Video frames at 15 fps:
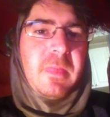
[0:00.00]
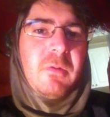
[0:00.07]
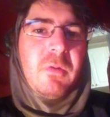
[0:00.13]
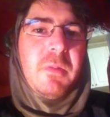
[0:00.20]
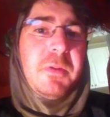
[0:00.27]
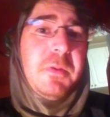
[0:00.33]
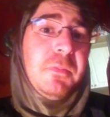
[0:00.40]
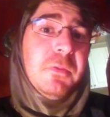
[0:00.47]

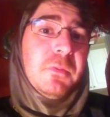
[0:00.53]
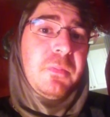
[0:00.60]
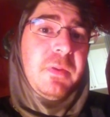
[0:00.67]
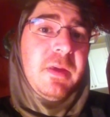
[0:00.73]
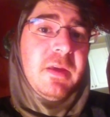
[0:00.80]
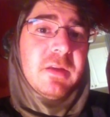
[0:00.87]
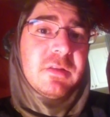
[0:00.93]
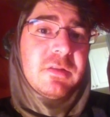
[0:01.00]
why people are
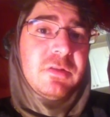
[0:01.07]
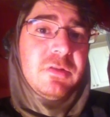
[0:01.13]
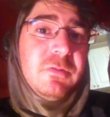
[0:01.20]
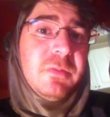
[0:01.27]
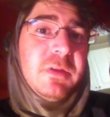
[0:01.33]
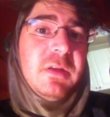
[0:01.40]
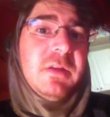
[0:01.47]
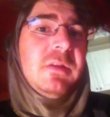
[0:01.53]
picked to
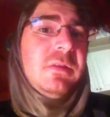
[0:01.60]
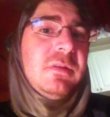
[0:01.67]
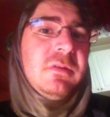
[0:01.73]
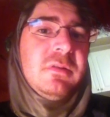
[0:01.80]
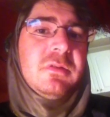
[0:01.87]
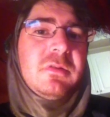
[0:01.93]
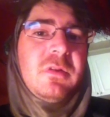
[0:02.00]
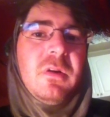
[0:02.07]
be
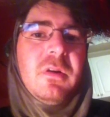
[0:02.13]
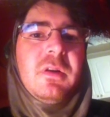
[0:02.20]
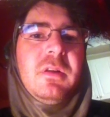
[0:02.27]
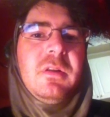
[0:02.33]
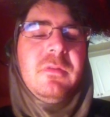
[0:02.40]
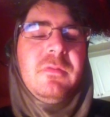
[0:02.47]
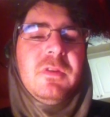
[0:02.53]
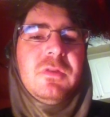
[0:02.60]
target
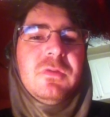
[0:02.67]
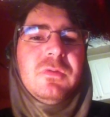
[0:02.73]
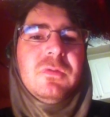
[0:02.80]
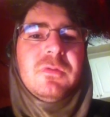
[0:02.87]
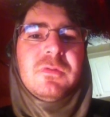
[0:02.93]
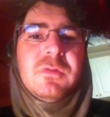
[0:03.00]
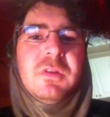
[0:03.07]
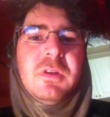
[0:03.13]

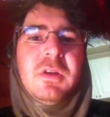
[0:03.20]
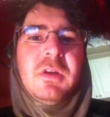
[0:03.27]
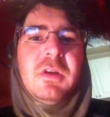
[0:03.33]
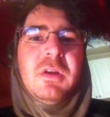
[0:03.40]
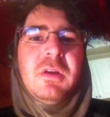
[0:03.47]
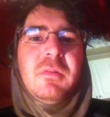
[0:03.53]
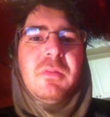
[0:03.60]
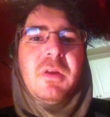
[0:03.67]
individuals,
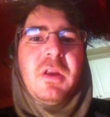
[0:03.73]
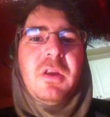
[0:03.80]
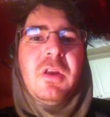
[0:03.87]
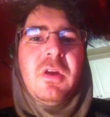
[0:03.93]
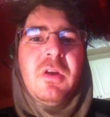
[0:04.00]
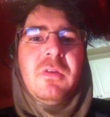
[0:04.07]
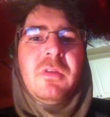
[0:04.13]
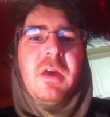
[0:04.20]
but I
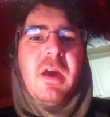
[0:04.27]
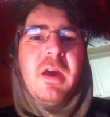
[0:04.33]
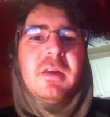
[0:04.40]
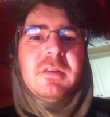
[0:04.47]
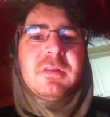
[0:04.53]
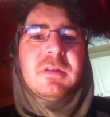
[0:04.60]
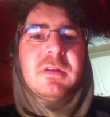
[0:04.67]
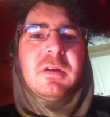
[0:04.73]
know
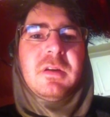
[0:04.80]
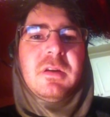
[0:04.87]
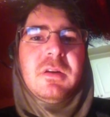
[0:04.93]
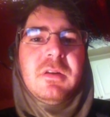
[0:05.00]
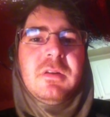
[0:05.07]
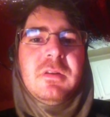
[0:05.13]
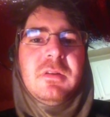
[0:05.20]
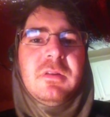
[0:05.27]
that
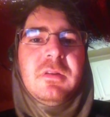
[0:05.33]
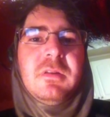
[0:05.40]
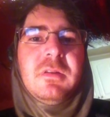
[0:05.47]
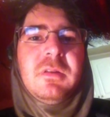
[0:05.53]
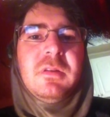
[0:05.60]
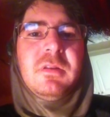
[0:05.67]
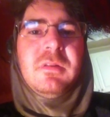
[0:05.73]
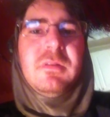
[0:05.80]

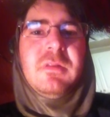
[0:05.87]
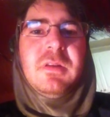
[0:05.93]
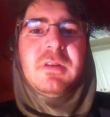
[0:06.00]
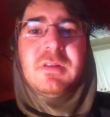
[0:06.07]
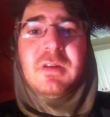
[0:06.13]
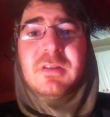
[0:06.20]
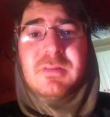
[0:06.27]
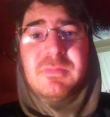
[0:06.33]

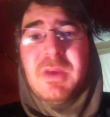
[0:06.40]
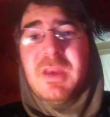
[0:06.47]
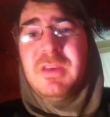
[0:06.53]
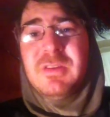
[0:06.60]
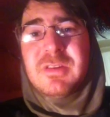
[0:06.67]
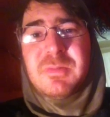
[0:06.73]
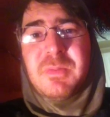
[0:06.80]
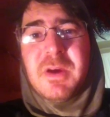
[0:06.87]
it does
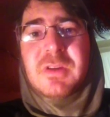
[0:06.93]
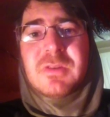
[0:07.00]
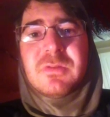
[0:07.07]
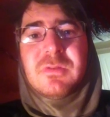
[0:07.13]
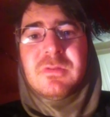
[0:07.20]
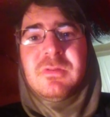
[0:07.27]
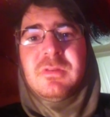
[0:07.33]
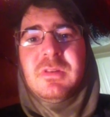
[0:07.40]
make you
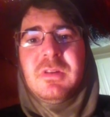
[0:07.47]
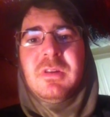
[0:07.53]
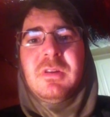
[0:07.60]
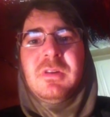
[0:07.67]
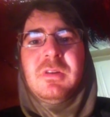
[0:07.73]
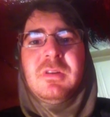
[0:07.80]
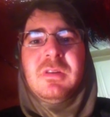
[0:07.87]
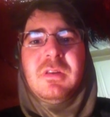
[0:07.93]
special.
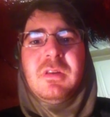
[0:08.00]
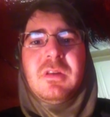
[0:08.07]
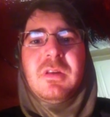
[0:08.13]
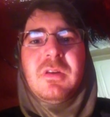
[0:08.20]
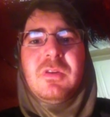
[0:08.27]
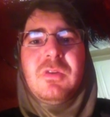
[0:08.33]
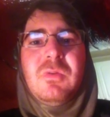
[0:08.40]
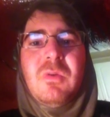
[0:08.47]
You
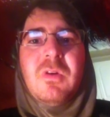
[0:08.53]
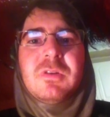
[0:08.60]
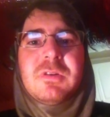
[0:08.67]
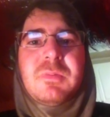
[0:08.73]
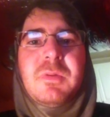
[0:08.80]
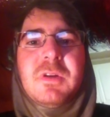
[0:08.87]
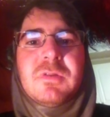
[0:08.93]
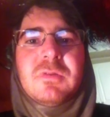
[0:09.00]
know, you are
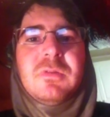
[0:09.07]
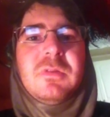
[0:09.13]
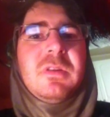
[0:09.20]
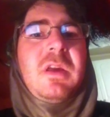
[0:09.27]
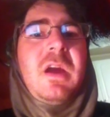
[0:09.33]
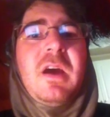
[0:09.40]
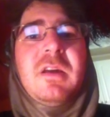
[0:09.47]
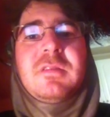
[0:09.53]
special. And
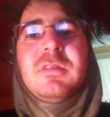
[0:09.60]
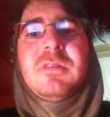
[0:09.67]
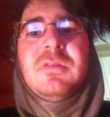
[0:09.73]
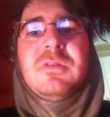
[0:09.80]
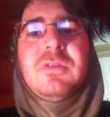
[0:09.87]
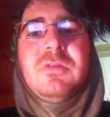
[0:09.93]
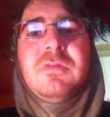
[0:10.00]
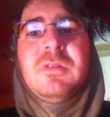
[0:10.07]
the guys that
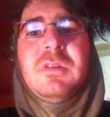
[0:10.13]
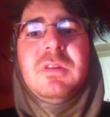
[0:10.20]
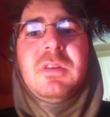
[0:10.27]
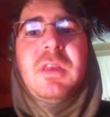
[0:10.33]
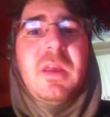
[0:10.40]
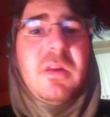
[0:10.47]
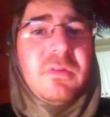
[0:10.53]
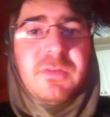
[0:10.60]
are doing it,
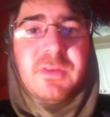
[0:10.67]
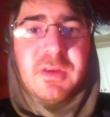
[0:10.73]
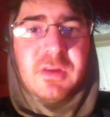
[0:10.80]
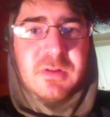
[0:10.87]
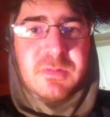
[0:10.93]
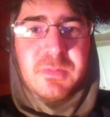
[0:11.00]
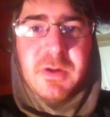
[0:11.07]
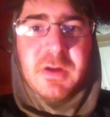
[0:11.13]
they don't think
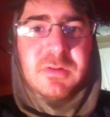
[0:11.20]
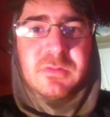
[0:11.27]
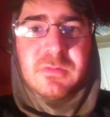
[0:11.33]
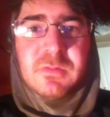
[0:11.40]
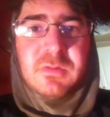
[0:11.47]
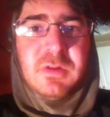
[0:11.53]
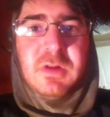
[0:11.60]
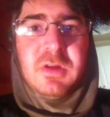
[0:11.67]
you're
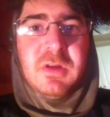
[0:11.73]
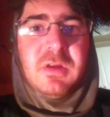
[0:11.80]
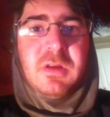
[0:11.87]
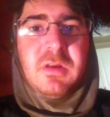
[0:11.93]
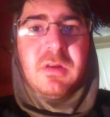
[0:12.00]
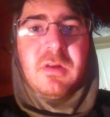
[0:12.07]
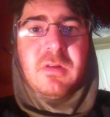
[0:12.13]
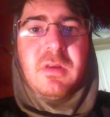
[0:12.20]
special.
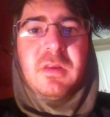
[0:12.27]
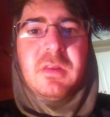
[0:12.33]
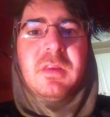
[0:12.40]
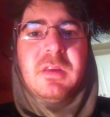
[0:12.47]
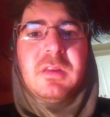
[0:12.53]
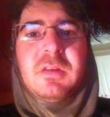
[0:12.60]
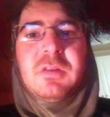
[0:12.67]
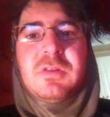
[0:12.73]
You know, they
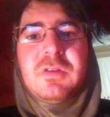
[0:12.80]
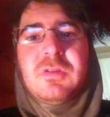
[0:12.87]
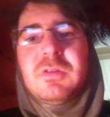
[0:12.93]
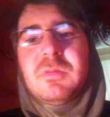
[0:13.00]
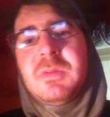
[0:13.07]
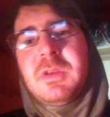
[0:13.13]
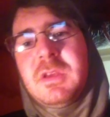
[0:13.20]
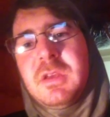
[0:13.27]
think that you
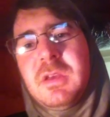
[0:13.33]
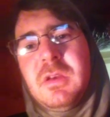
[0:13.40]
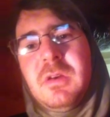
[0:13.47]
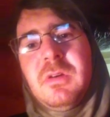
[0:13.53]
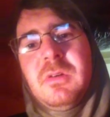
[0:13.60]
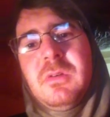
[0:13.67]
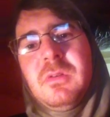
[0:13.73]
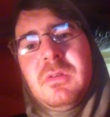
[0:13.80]
could be
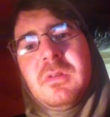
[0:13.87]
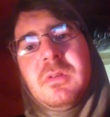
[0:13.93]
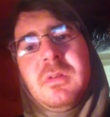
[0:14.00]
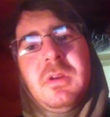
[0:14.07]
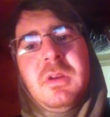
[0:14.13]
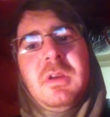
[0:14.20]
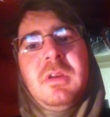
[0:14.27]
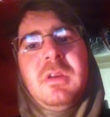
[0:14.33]
killed, or,
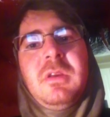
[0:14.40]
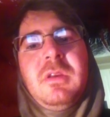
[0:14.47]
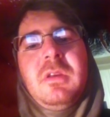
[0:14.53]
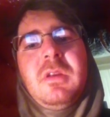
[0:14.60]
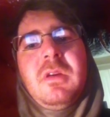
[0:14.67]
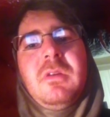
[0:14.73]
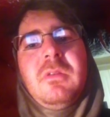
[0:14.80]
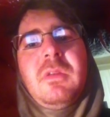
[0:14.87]

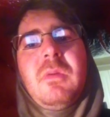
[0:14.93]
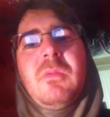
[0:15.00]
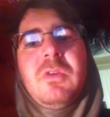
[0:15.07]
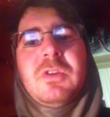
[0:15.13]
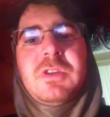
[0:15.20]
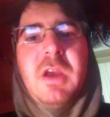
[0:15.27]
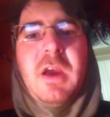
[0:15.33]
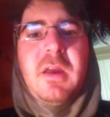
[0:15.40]
you know, they
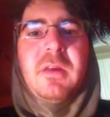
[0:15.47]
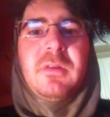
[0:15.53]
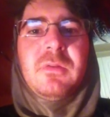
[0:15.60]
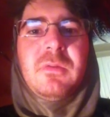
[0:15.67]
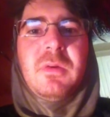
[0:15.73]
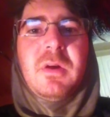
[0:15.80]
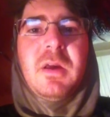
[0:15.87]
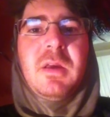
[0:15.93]
want you out of
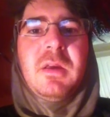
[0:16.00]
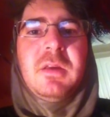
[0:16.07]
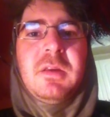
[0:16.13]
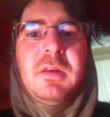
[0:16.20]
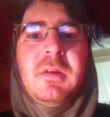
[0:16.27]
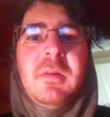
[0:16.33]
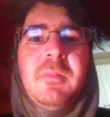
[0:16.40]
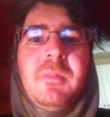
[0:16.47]
the way.
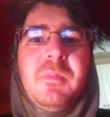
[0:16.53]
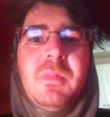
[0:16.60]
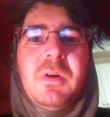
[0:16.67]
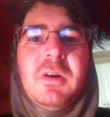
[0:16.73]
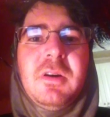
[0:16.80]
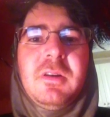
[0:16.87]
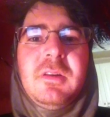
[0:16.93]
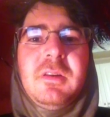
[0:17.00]

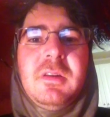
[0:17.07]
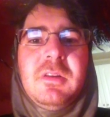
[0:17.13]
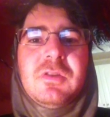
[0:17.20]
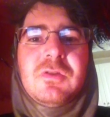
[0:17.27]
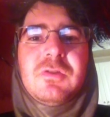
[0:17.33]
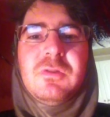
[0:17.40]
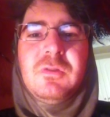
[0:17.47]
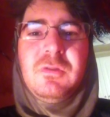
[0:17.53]
But in
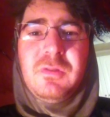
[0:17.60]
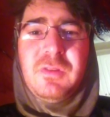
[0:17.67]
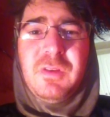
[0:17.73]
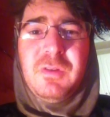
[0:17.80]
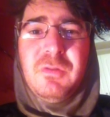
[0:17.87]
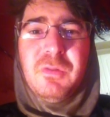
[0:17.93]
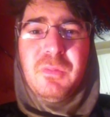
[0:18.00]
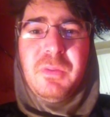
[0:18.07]
truth,
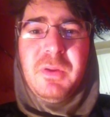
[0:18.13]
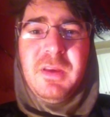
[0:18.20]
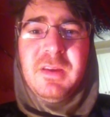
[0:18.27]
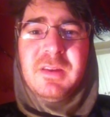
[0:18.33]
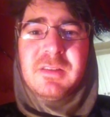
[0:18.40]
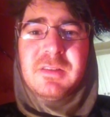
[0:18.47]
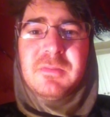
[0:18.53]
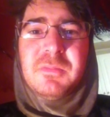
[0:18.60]
you were
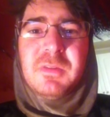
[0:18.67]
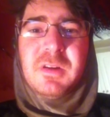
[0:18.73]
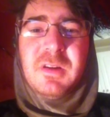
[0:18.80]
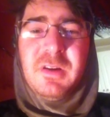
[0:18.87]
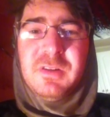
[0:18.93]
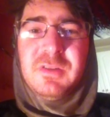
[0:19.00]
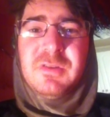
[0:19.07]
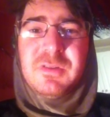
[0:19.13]
picked
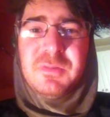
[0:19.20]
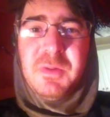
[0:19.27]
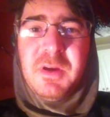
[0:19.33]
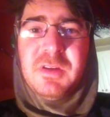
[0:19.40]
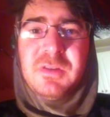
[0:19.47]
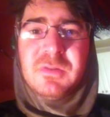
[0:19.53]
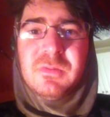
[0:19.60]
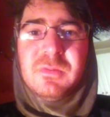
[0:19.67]
because you're
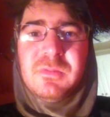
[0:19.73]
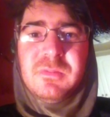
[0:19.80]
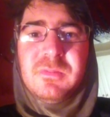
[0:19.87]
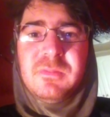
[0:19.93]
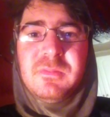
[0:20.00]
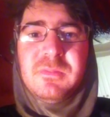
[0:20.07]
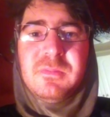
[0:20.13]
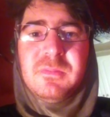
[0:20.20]
special.
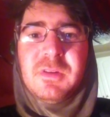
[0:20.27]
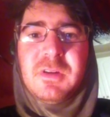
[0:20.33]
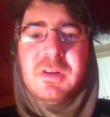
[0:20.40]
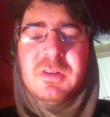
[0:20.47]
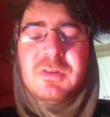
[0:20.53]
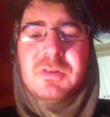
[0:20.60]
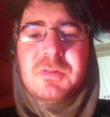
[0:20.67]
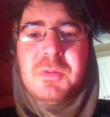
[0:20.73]

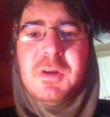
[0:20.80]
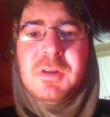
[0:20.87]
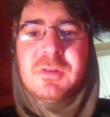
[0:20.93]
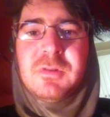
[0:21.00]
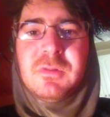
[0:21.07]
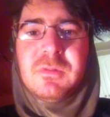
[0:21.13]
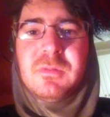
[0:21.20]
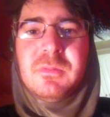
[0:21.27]
Because you're
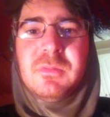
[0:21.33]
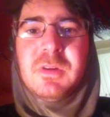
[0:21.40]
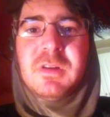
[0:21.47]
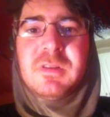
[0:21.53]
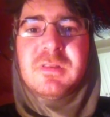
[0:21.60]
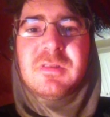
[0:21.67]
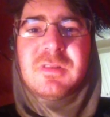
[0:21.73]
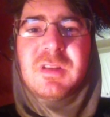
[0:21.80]
special.
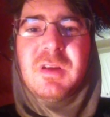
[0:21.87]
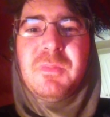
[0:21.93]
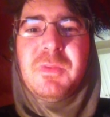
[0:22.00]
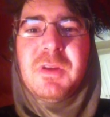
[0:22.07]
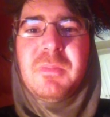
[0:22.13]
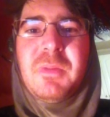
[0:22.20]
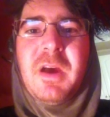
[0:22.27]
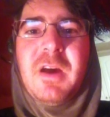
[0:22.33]
Because there's
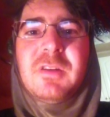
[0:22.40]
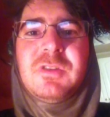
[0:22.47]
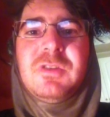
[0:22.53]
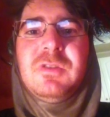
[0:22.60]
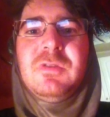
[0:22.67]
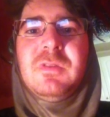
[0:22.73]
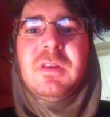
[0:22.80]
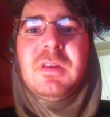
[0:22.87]
something about
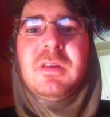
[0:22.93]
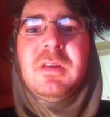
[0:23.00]
you